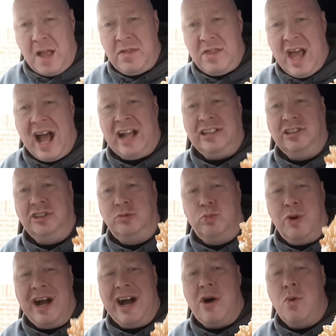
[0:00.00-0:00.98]
That is
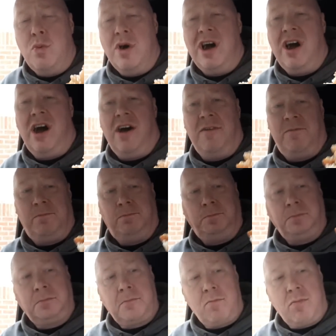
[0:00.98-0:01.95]
well worth
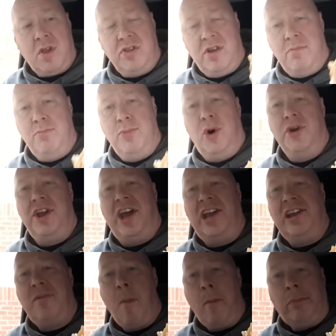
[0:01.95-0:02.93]
the
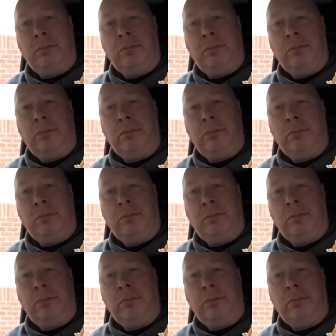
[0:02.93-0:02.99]
money